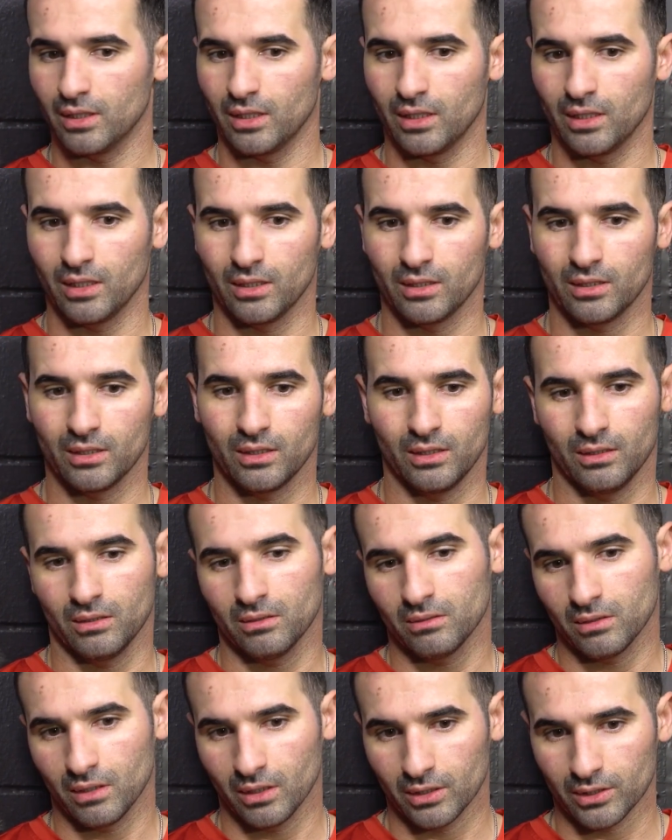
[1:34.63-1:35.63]

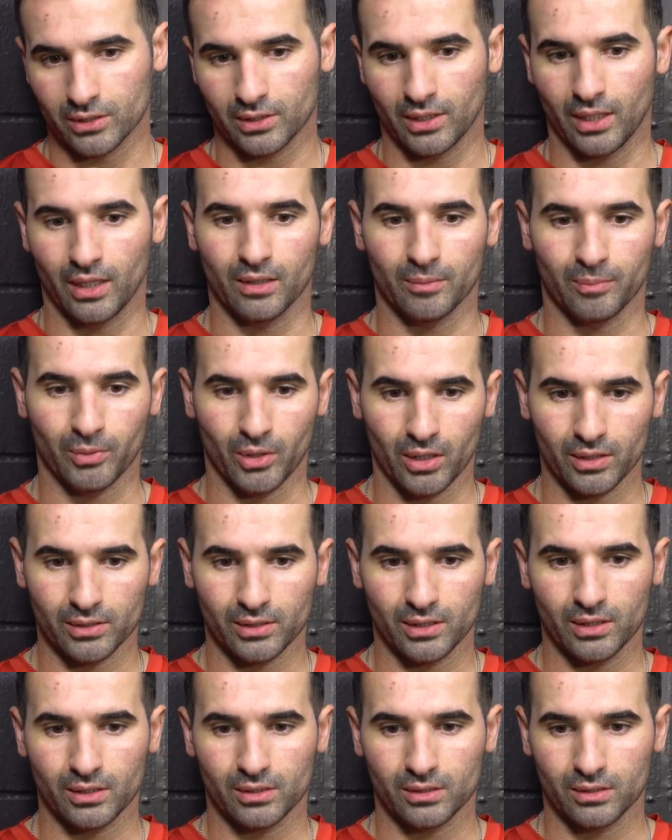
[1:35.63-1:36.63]
understand the
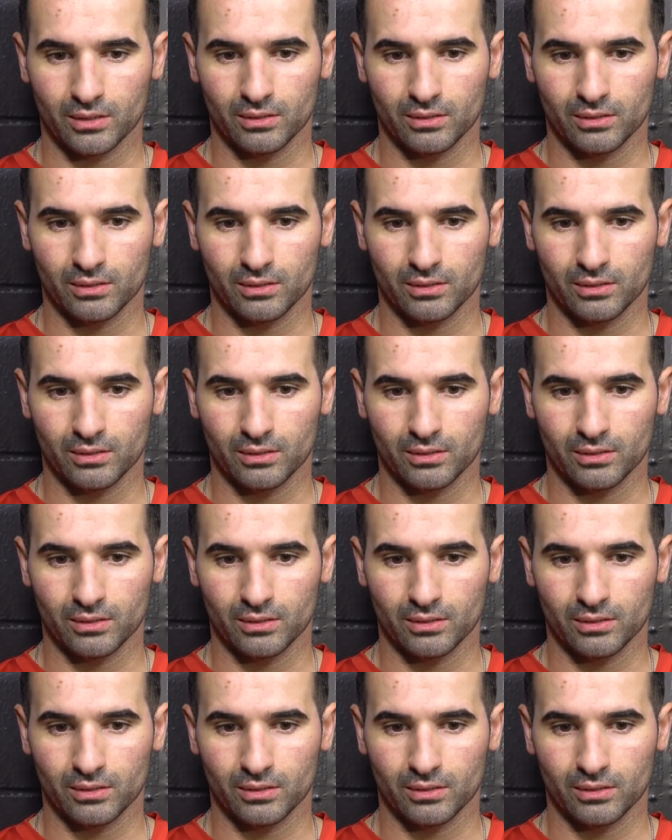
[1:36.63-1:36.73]
process.